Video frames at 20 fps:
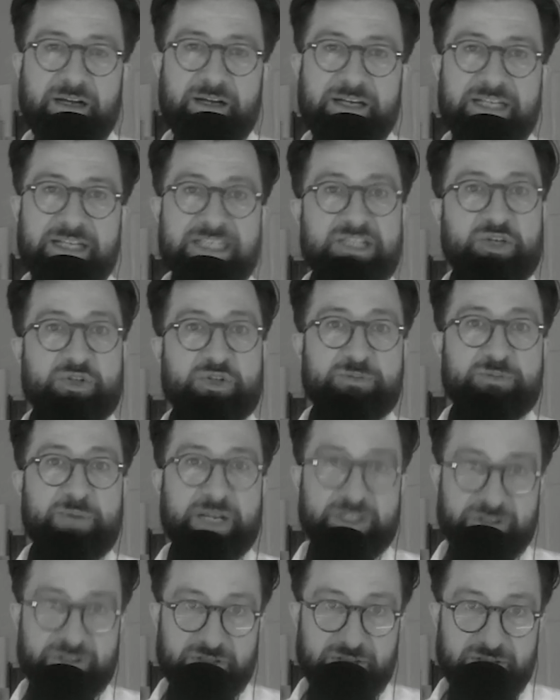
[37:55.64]
is so
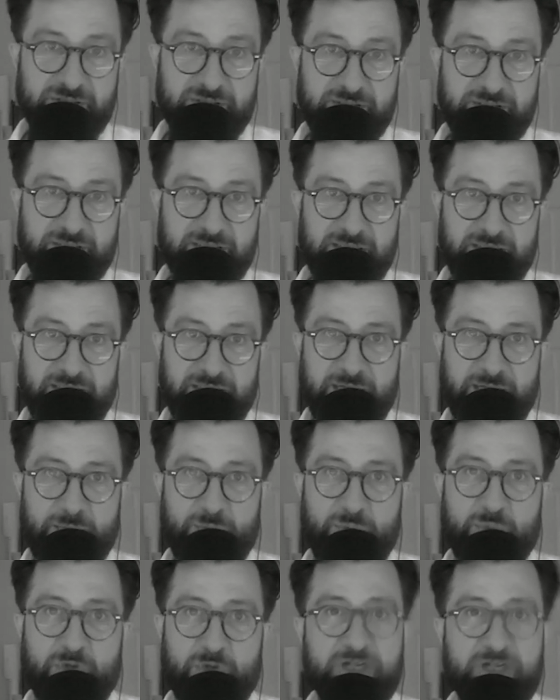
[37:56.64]
special. And
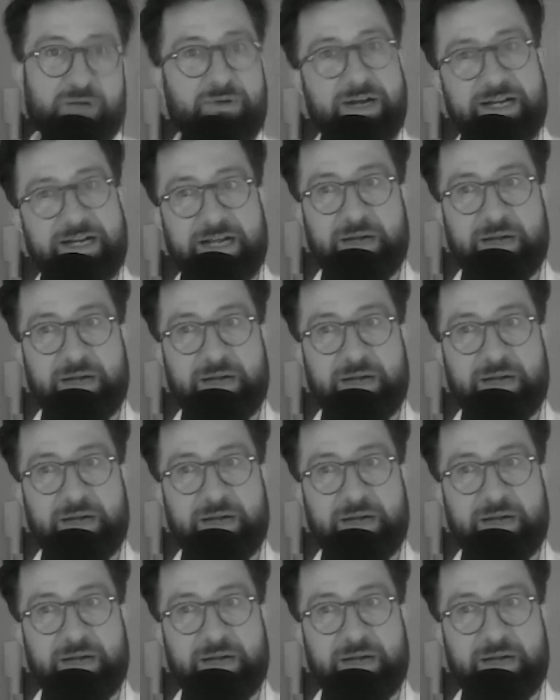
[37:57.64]
we're working right